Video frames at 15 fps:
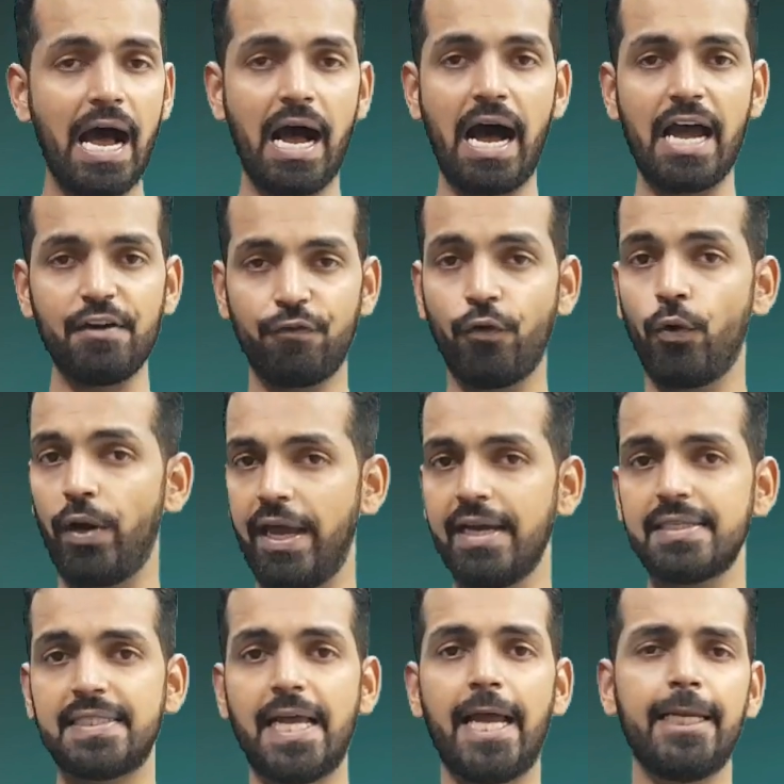iPhone
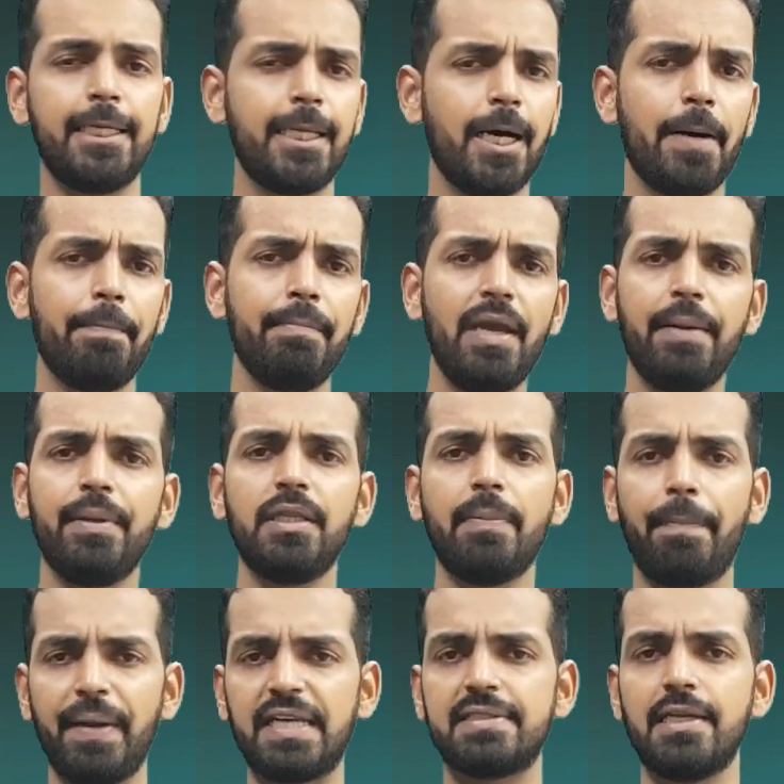X and maybe the
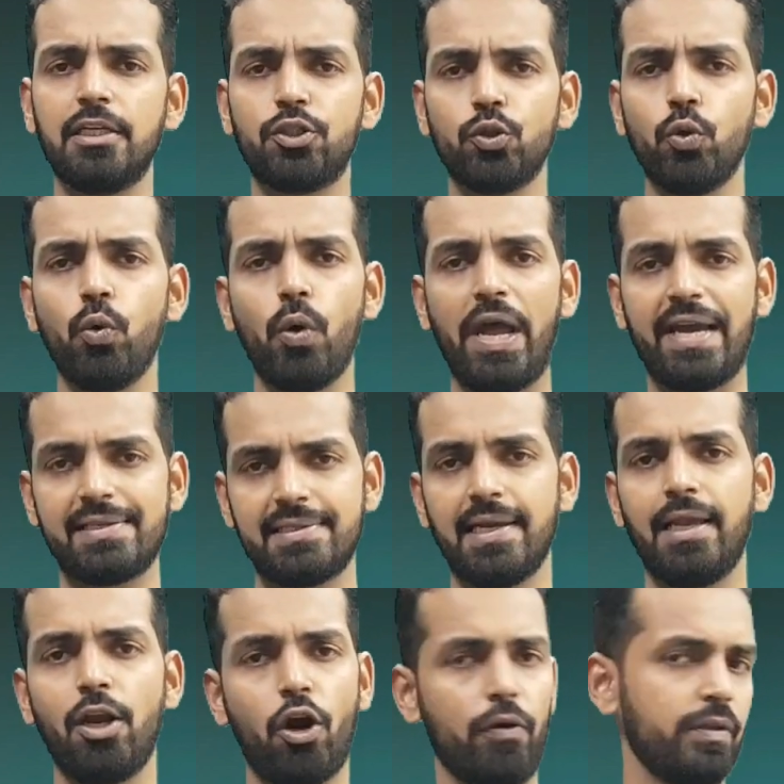Pixel 2
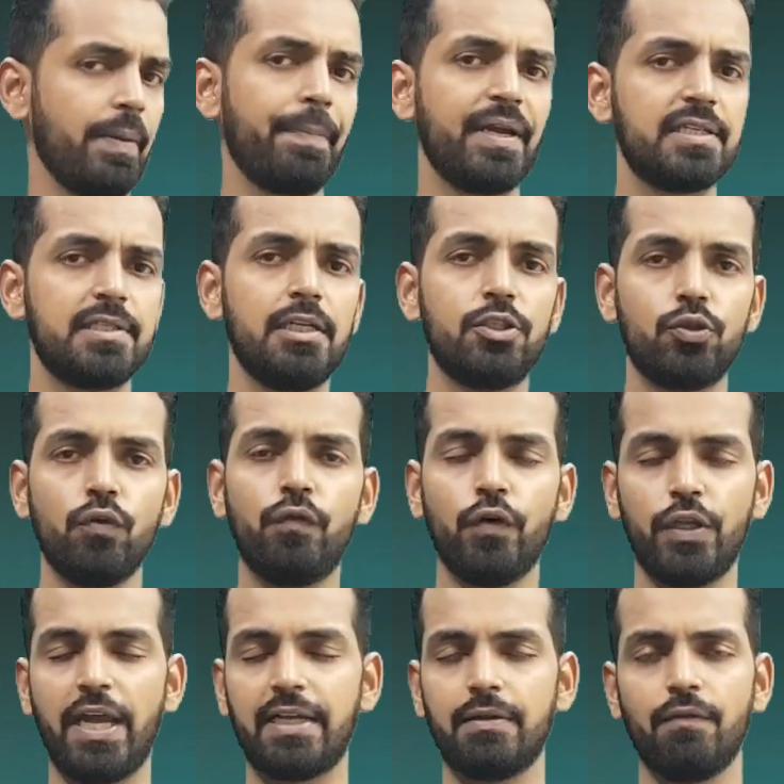XL or the Pixel 2
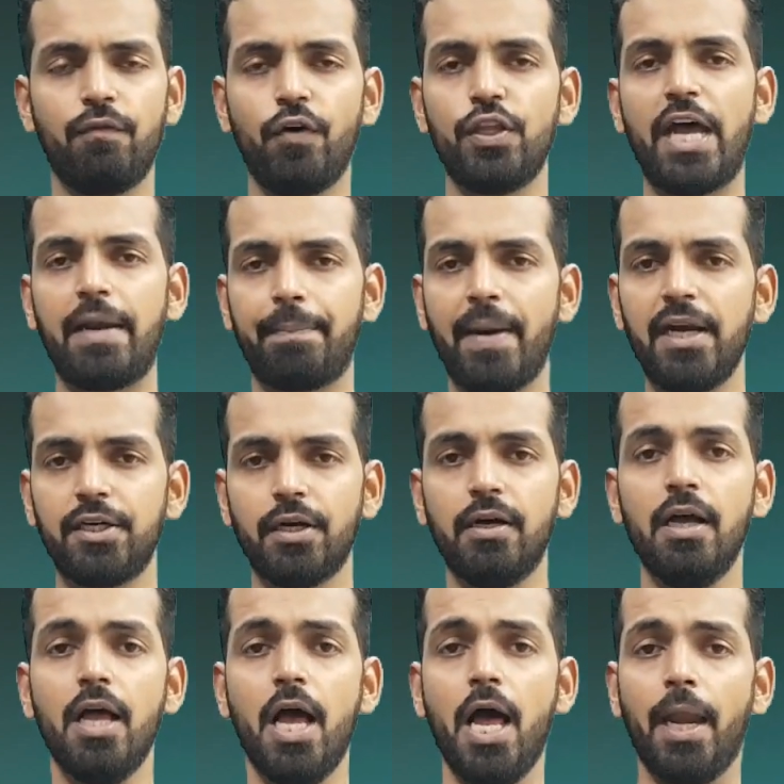for that matter.
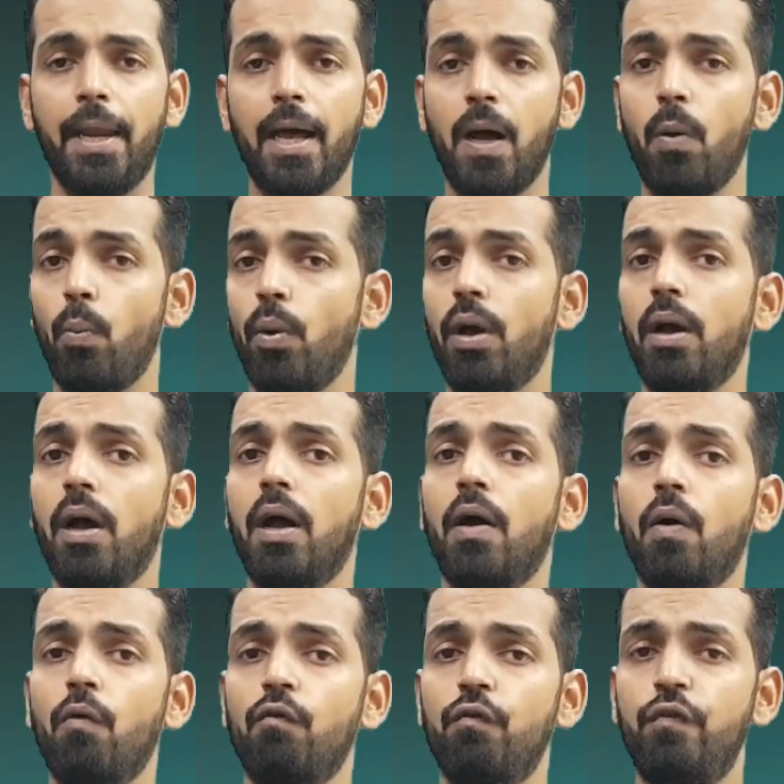Now
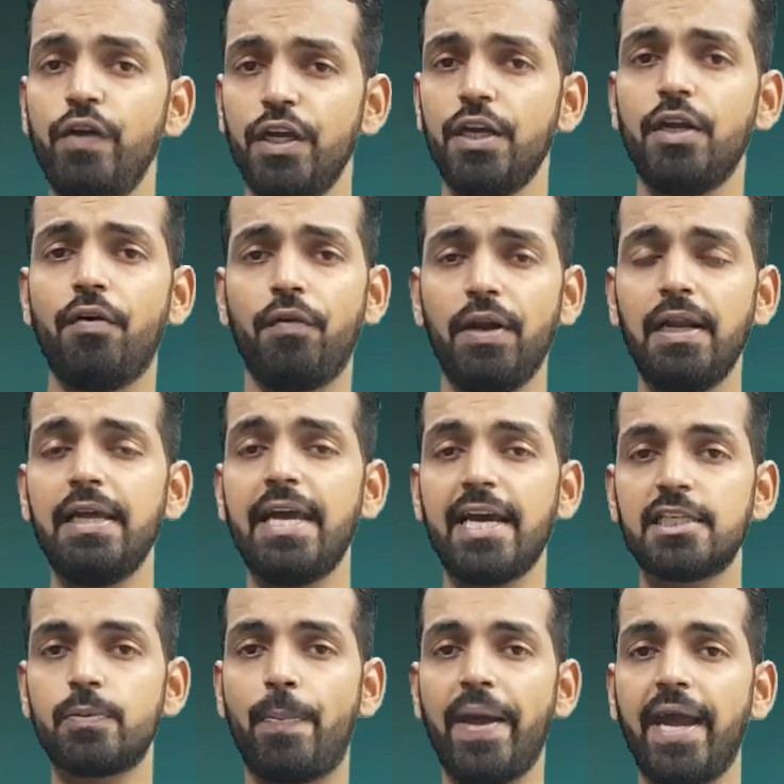we really
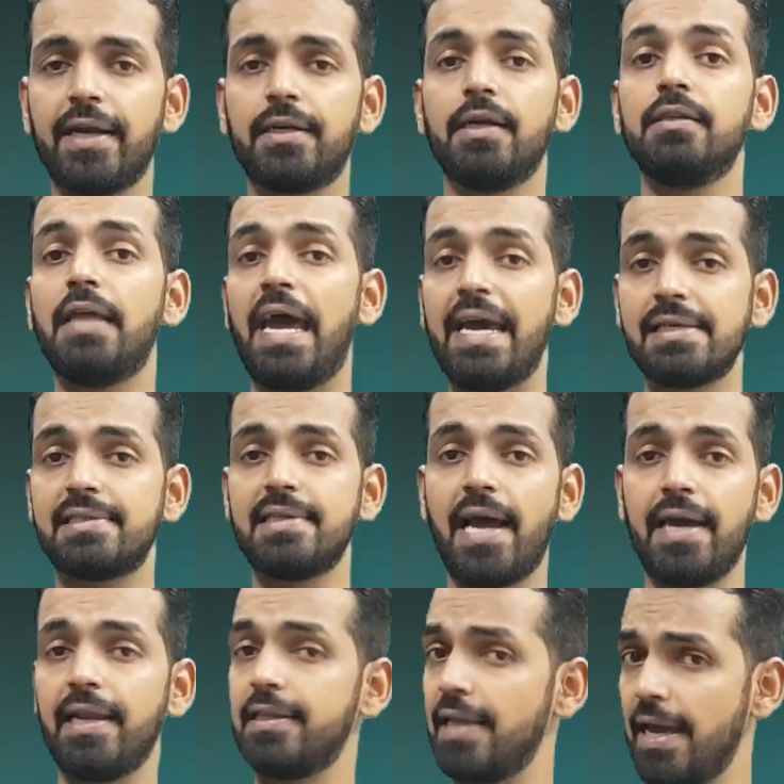expect the
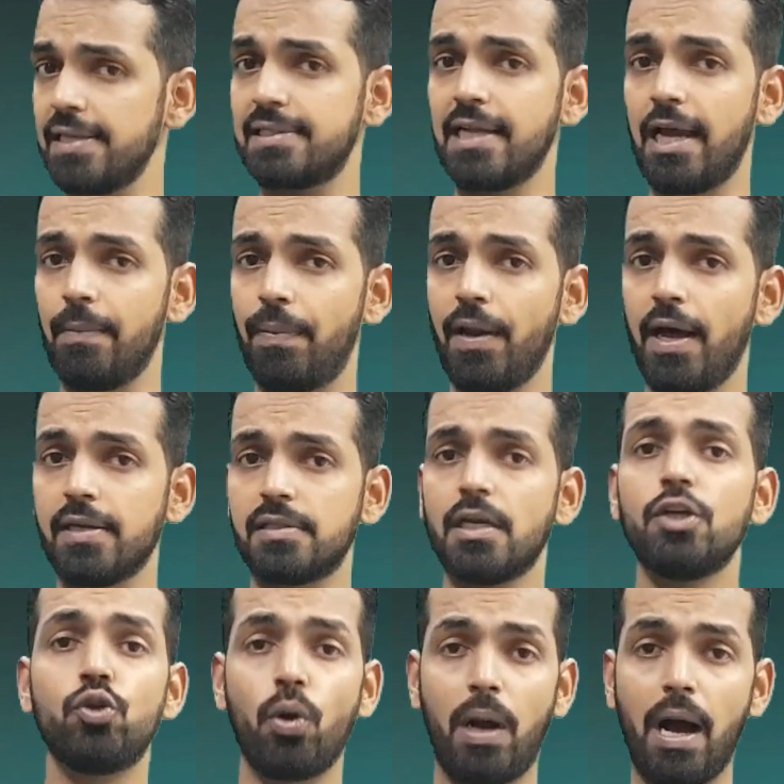S9 and the S9 Plus
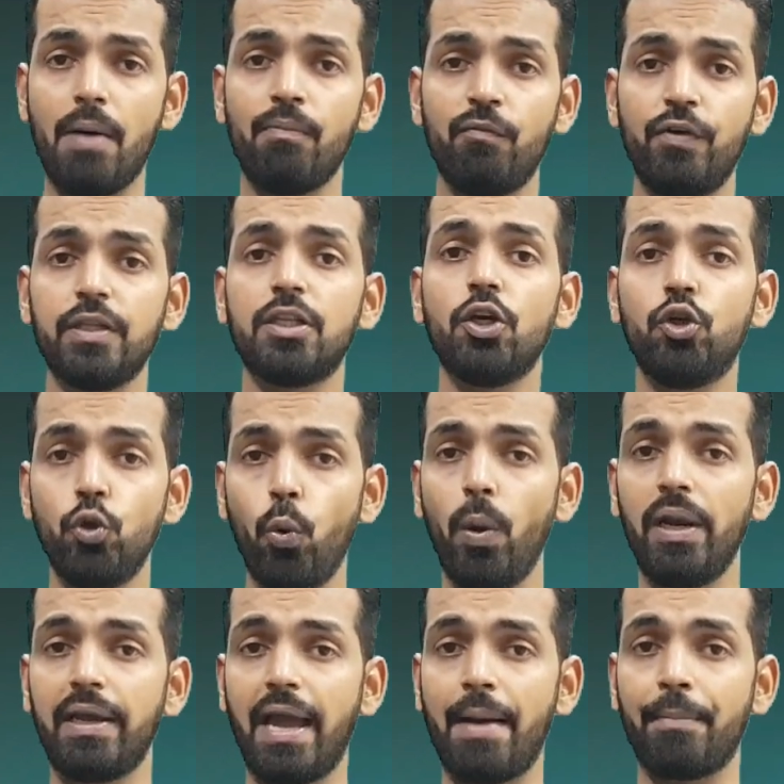to come with
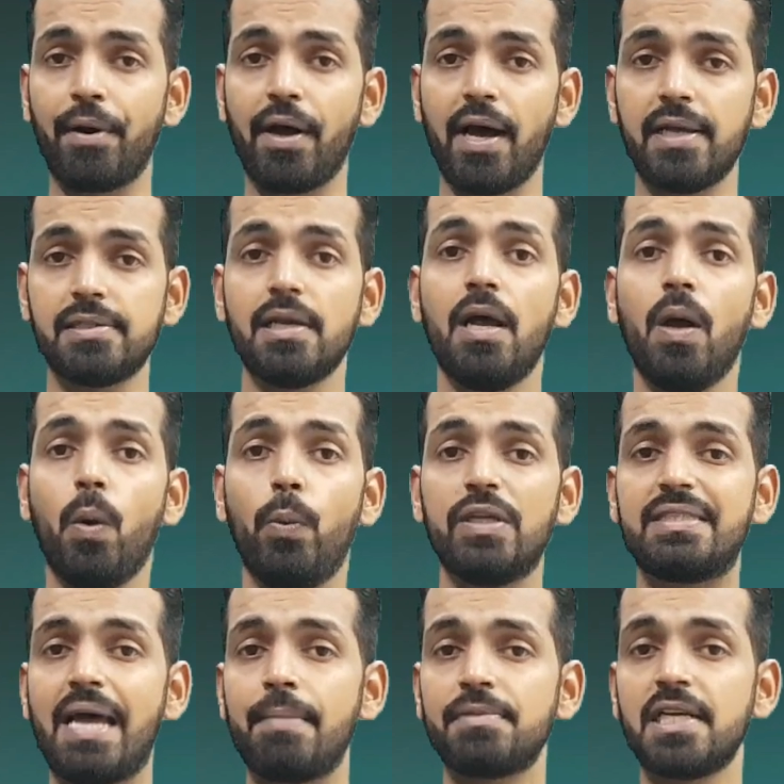dual cameras
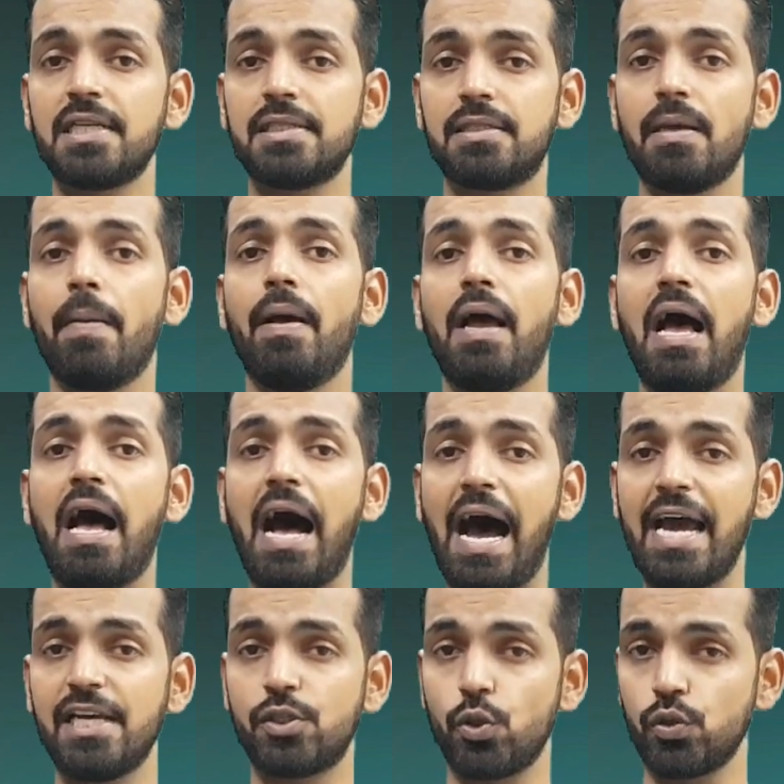with Samsung's
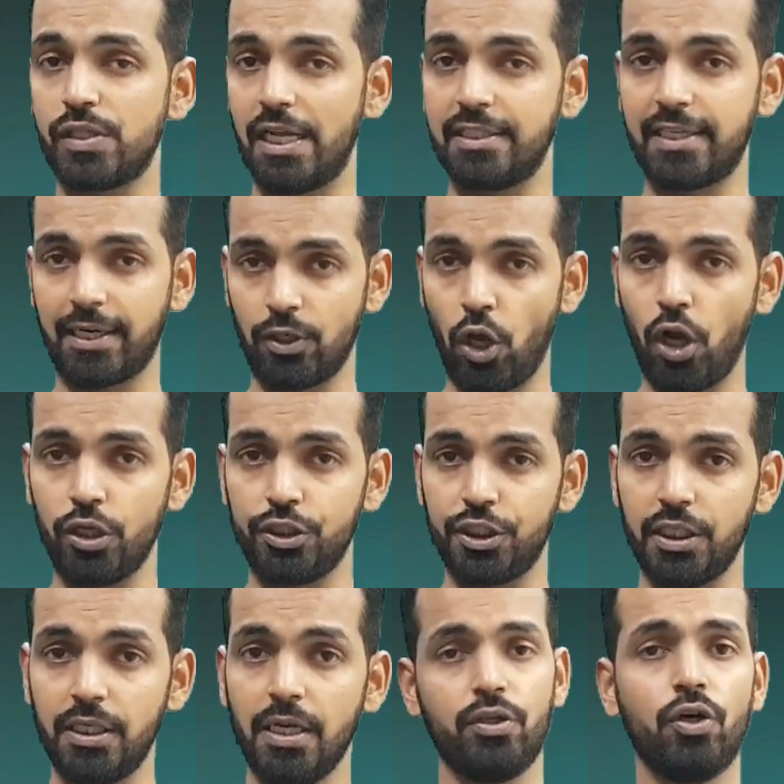ISO cell
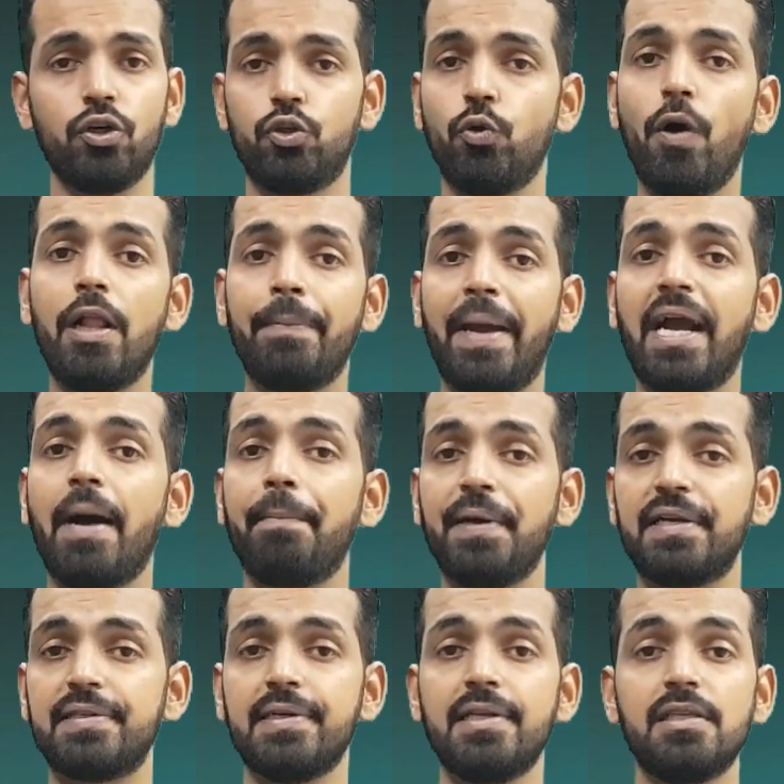technology, 12
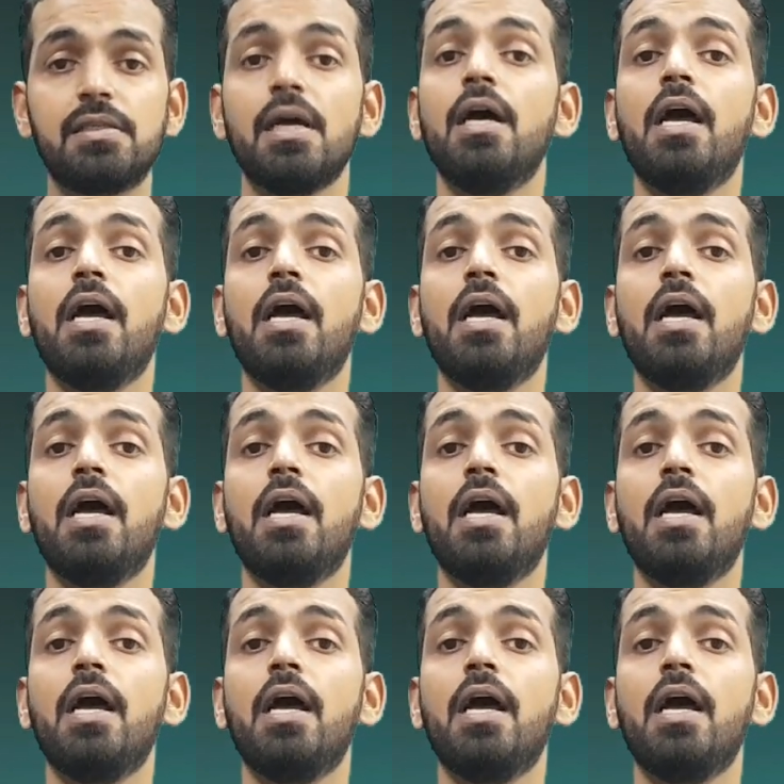megapixels,